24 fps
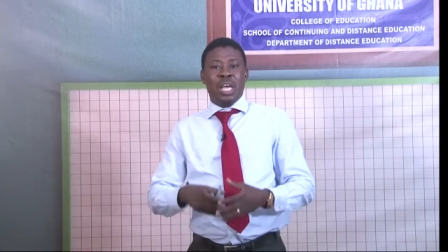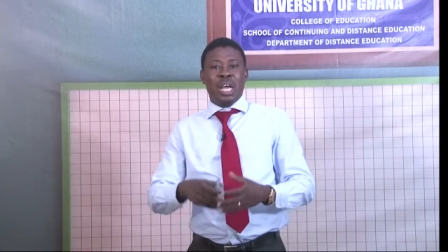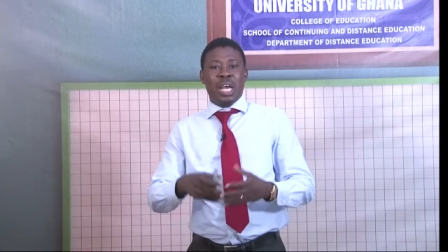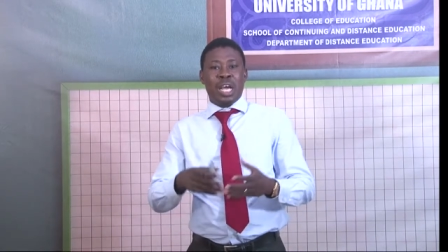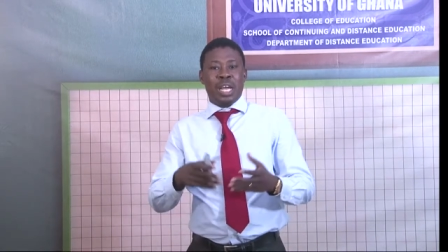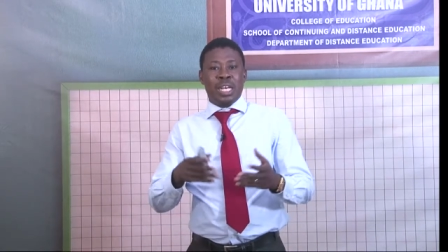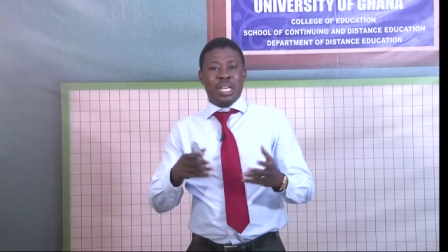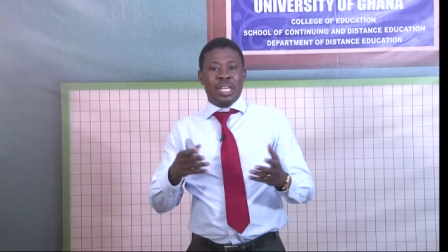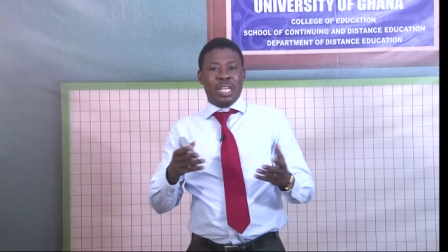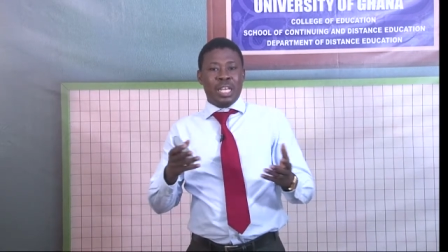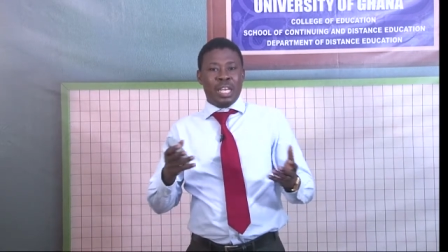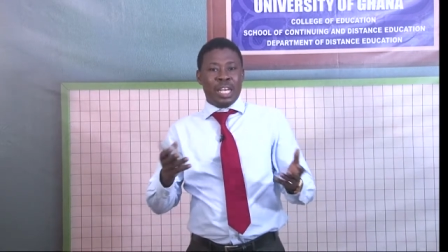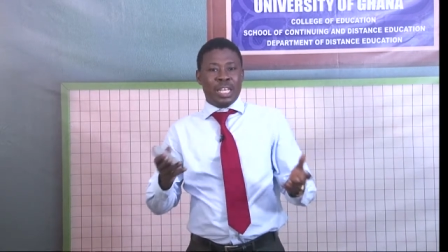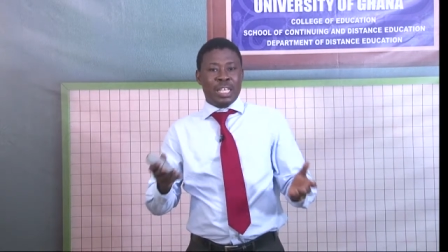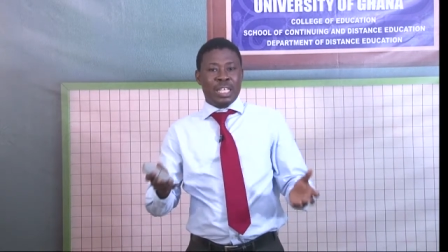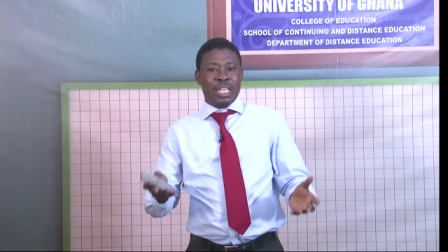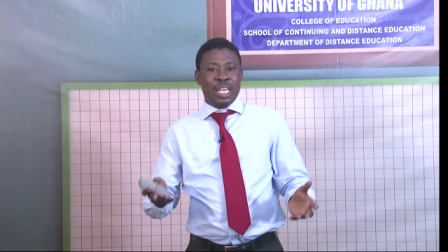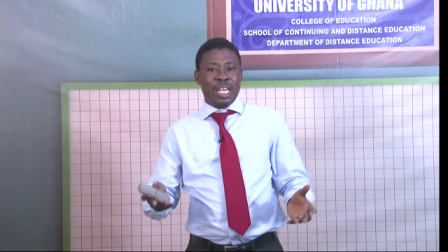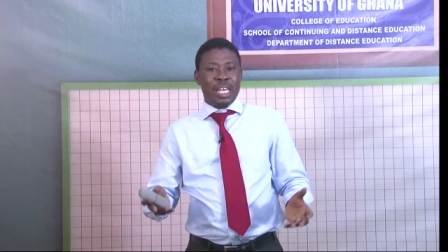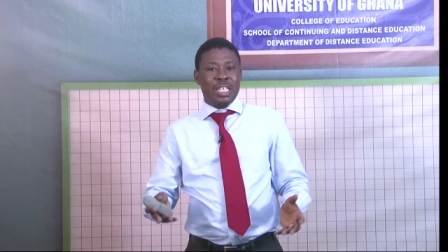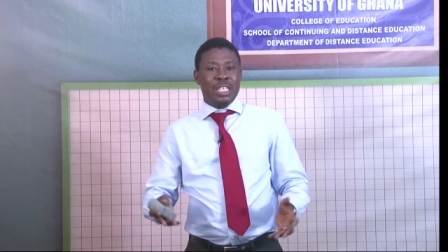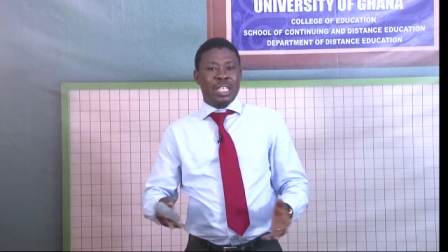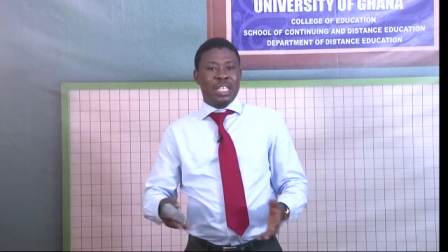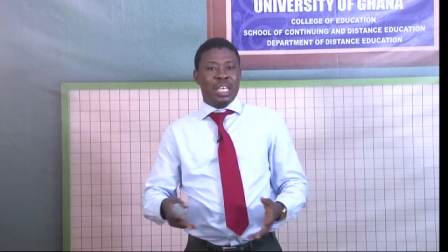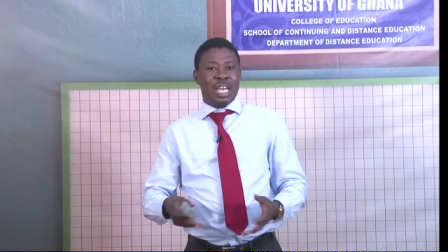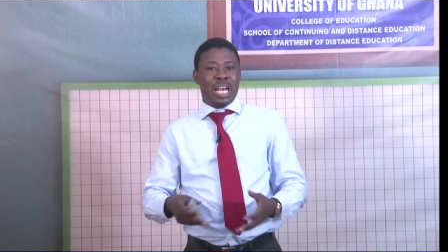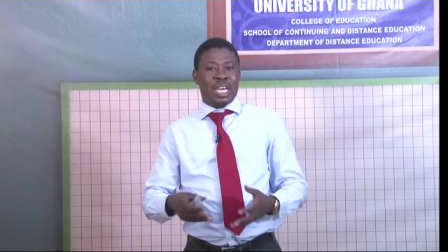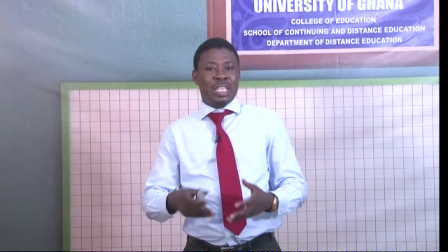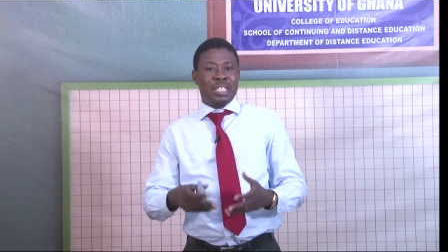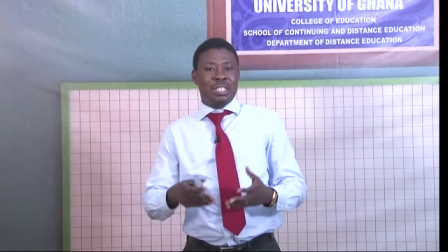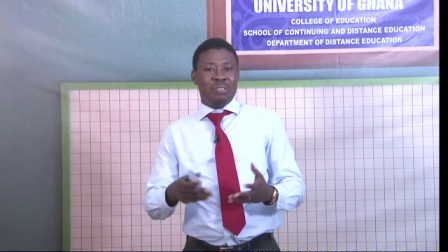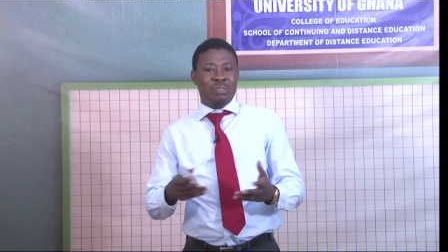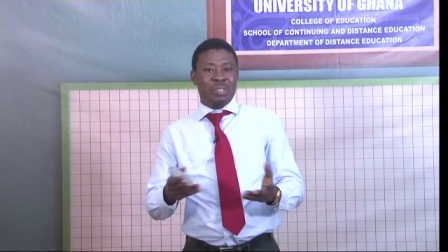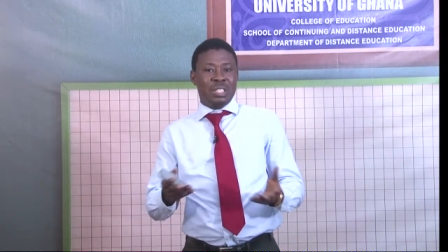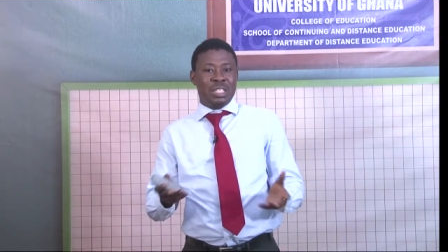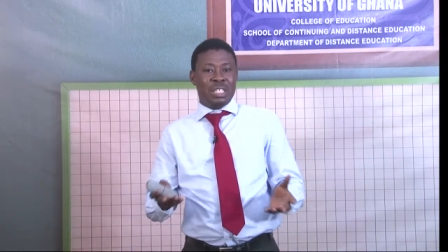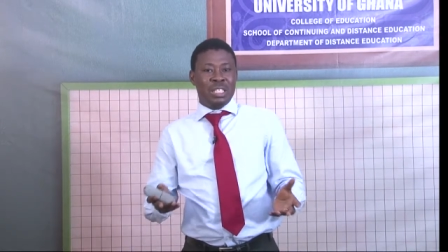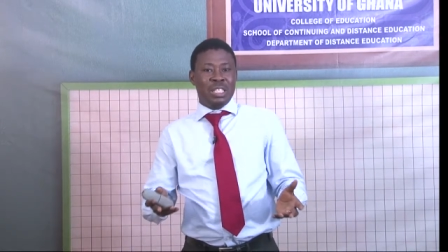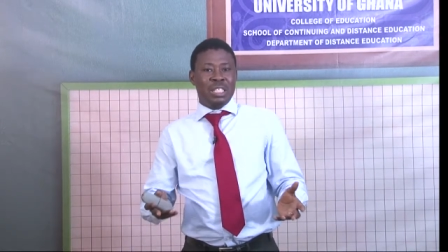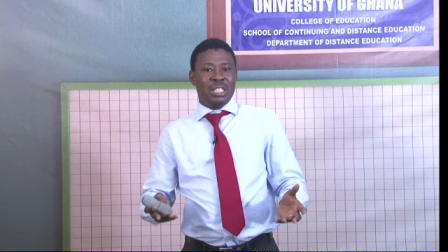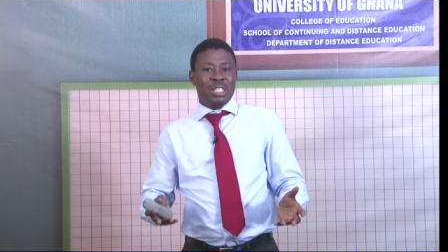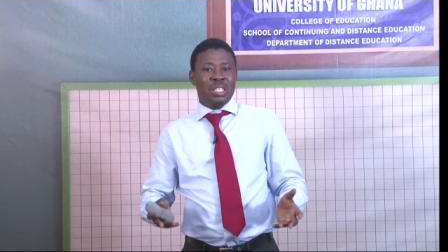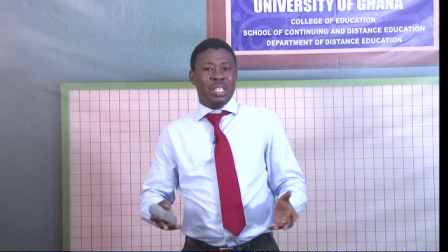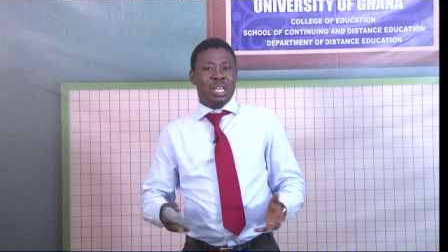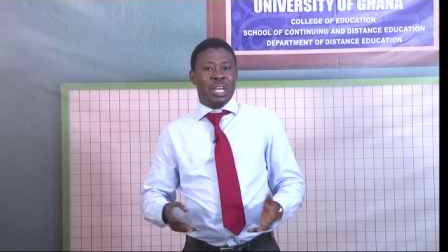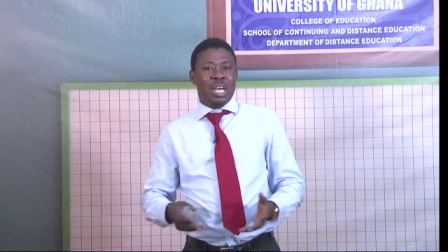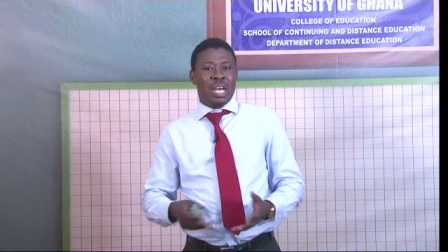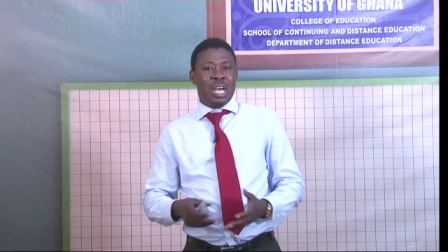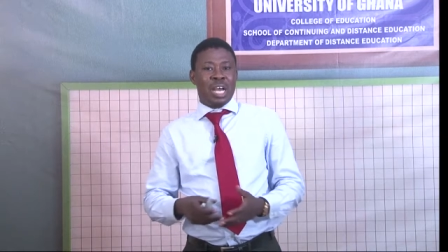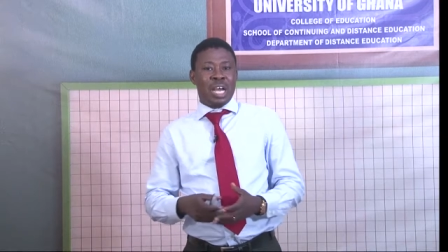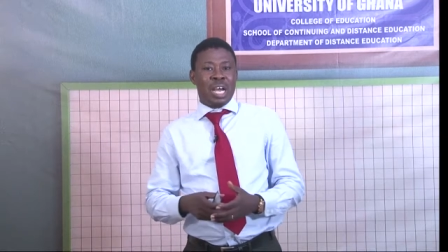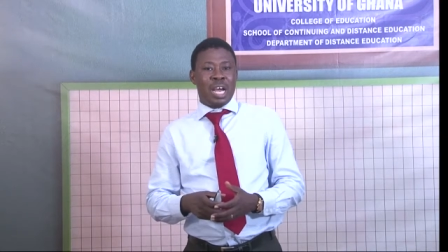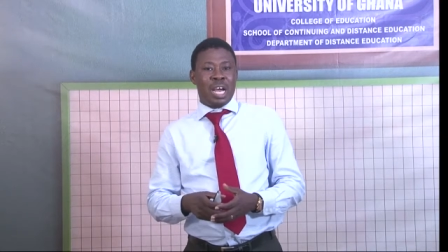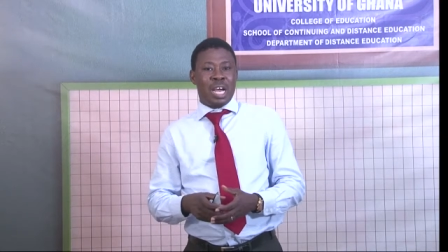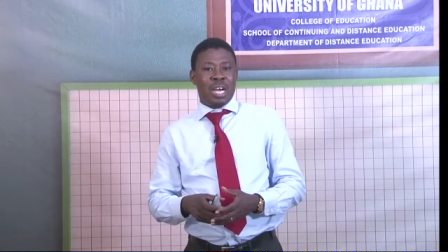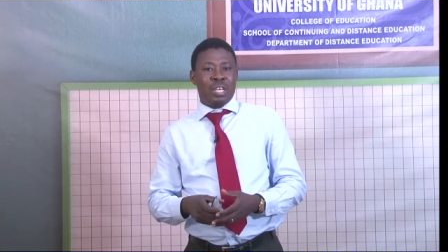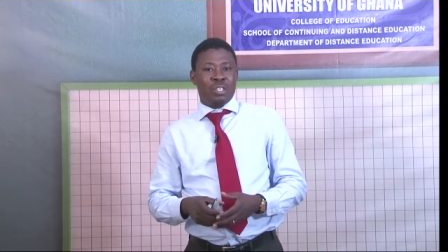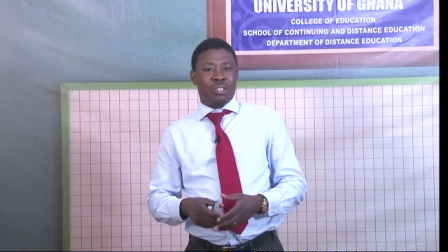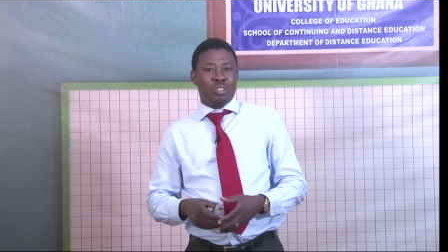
and they engage in activities uh,